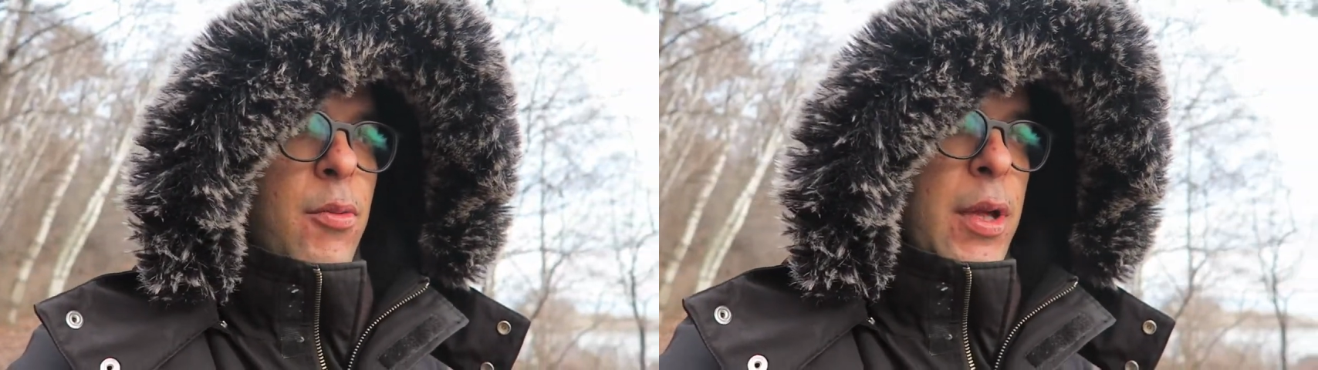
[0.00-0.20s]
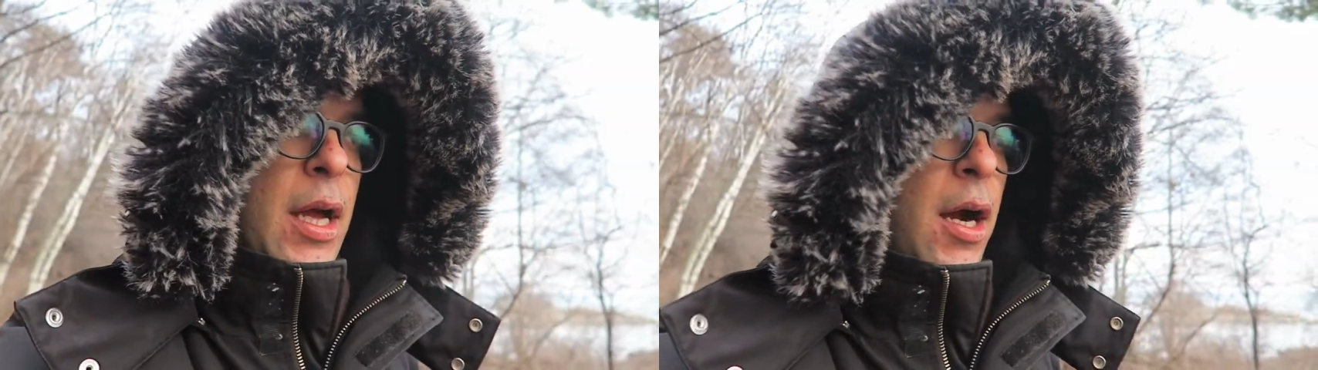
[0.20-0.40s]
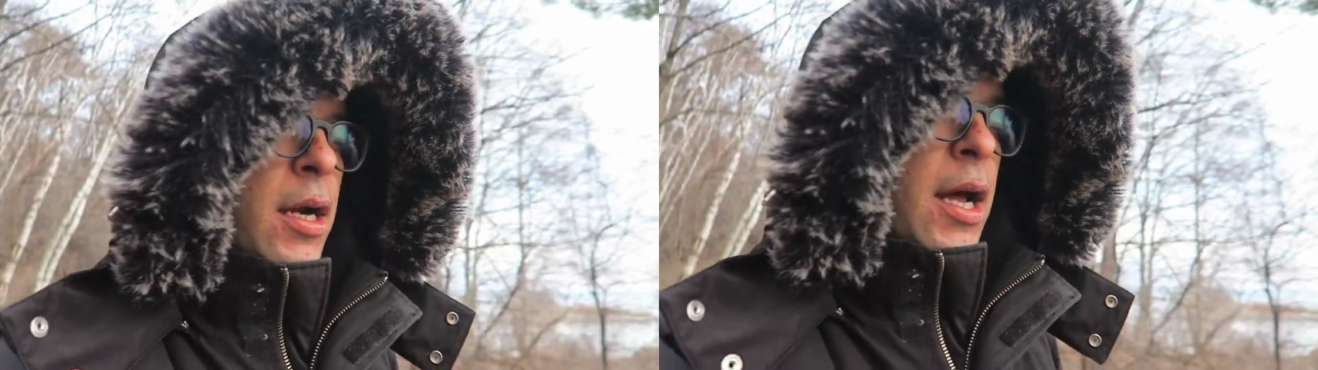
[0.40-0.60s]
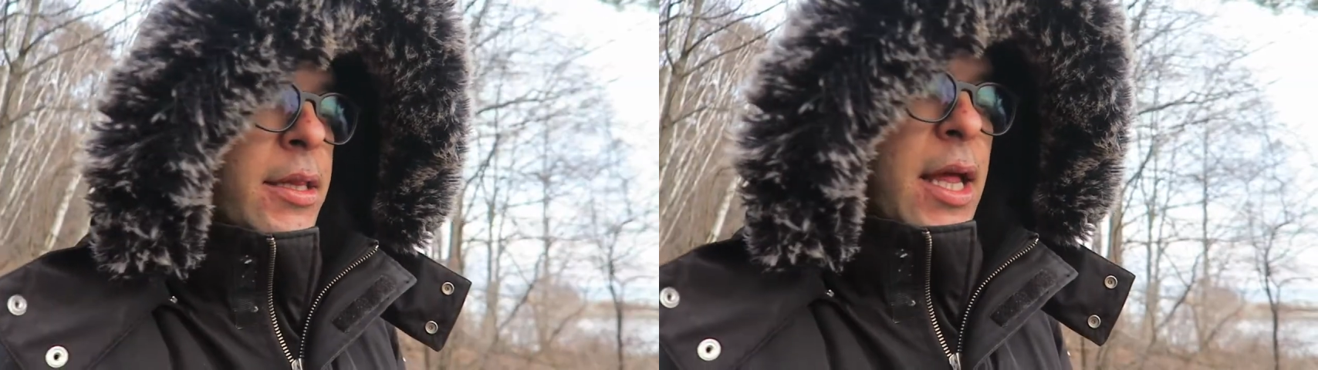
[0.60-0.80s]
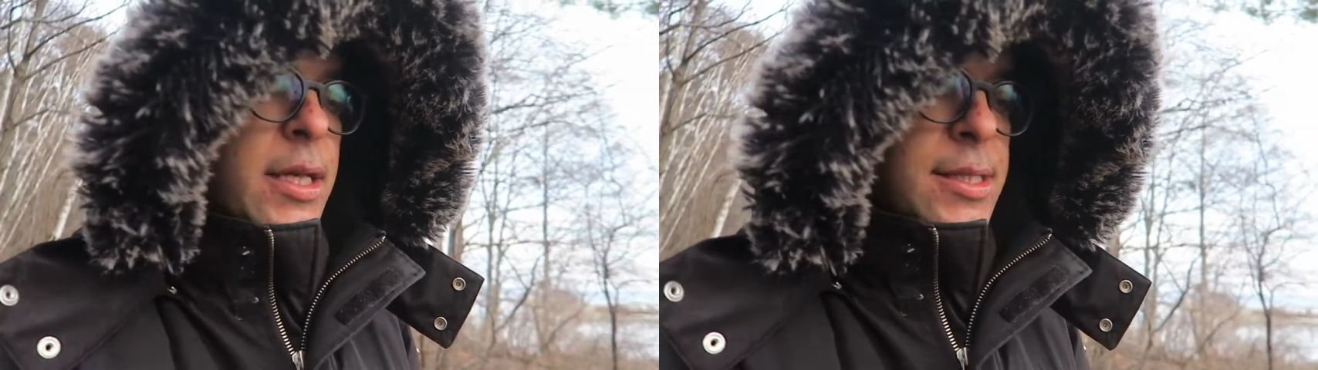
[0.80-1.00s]
we are
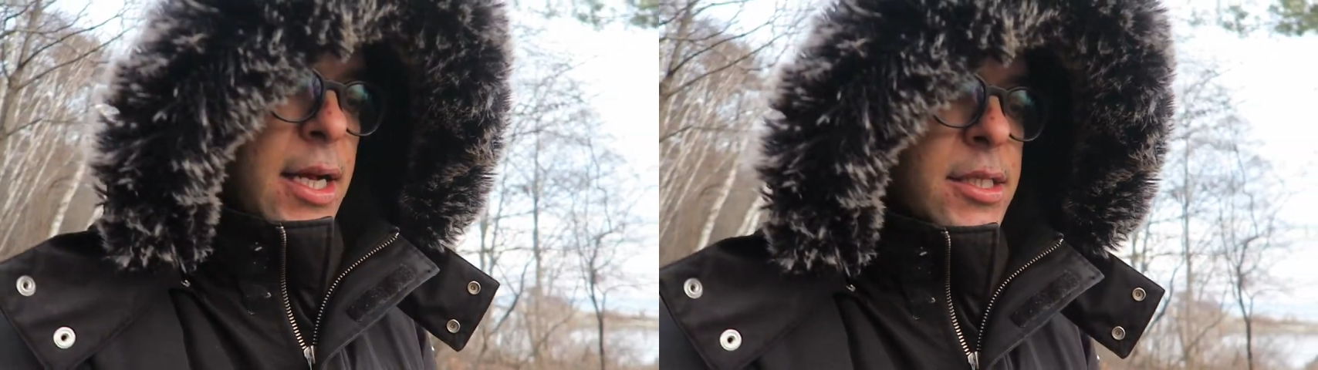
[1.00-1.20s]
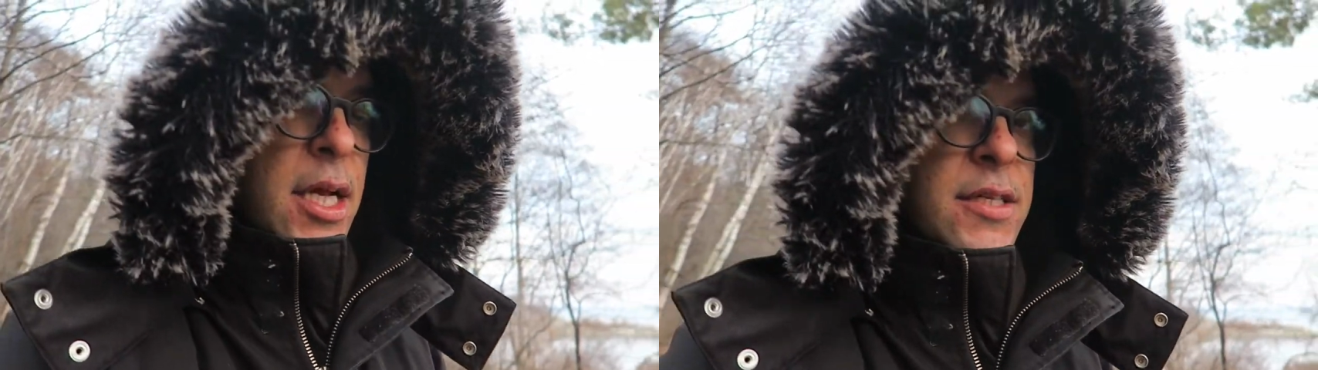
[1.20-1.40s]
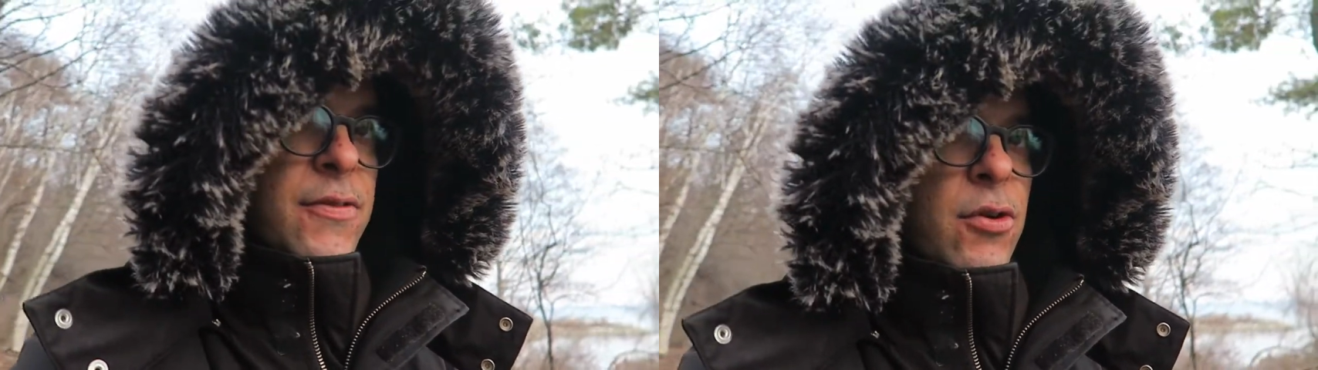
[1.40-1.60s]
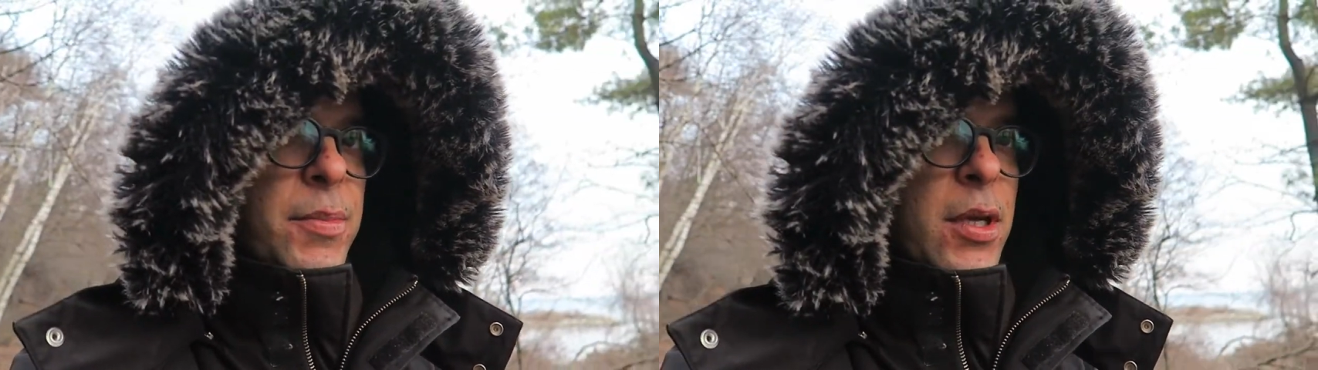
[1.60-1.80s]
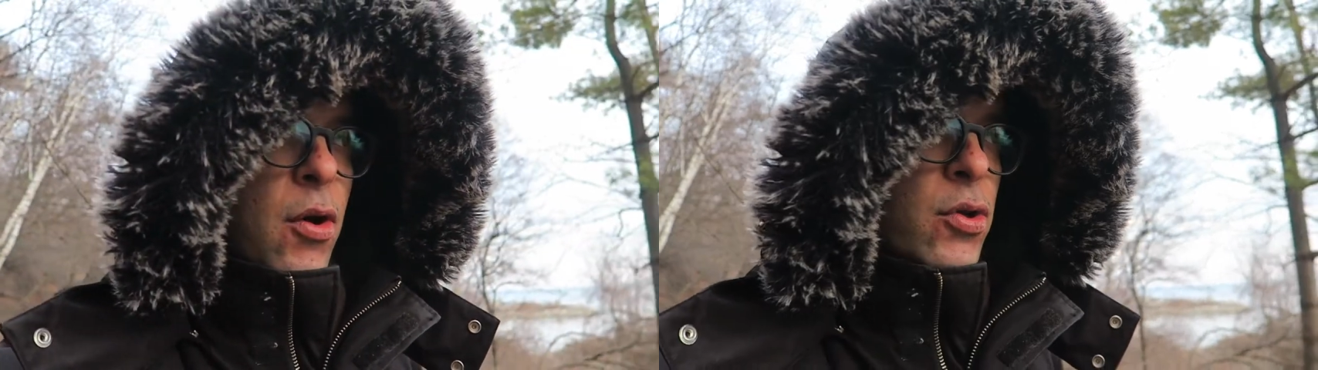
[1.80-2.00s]
not that successful
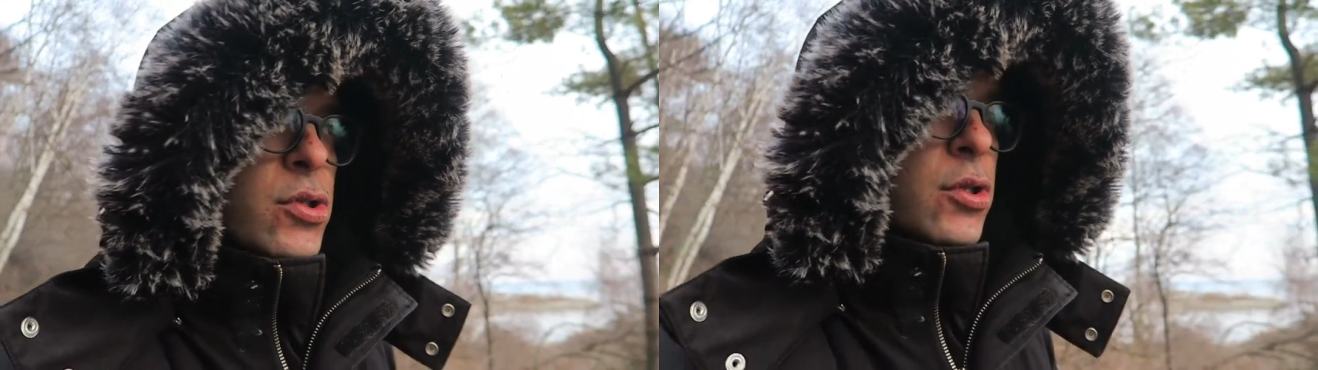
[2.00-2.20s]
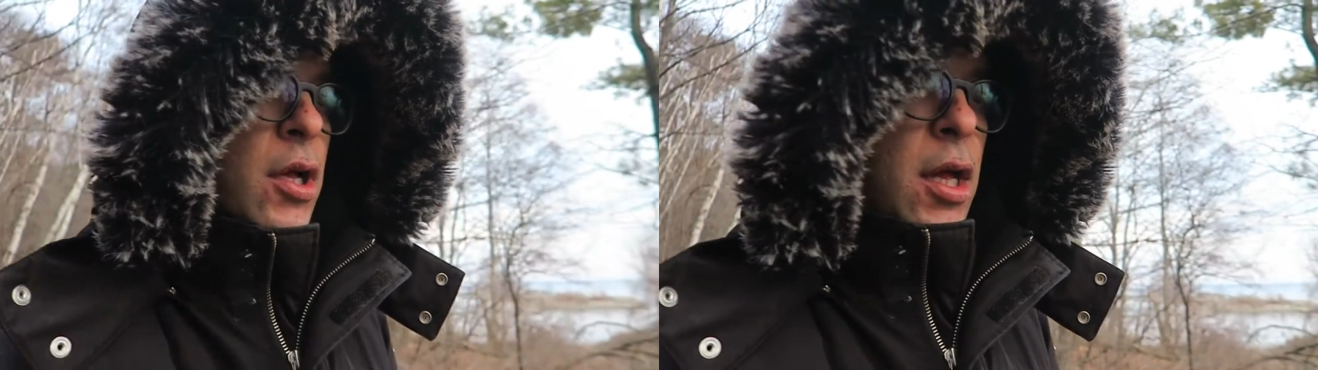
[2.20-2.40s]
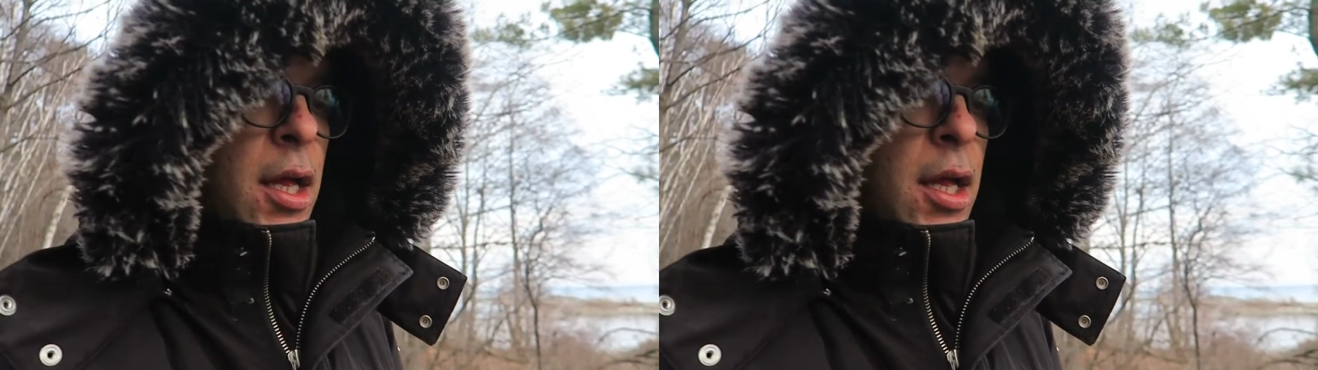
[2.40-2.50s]
because